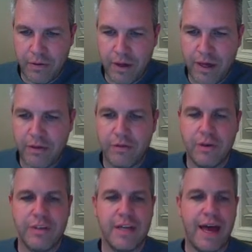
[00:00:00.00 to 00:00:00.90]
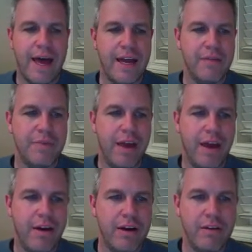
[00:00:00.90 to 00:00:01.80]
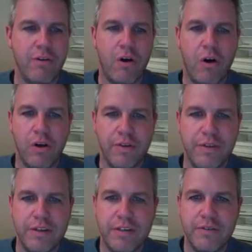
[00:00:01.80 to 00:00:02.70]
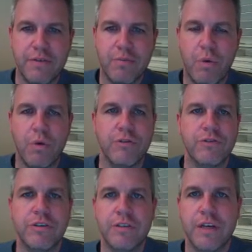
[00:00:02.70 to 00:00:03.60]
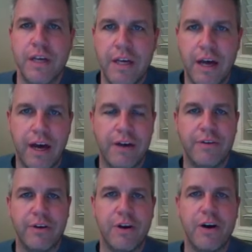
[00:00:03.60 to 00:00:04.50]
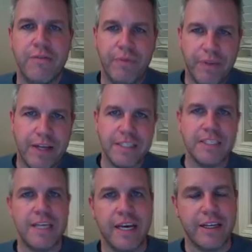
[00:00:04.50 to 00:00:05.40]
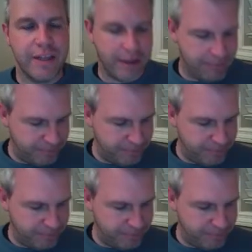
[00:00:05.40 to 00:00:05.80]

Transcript: Okay, so I just add up the area of all of these different portions under the curve. That's the second thing.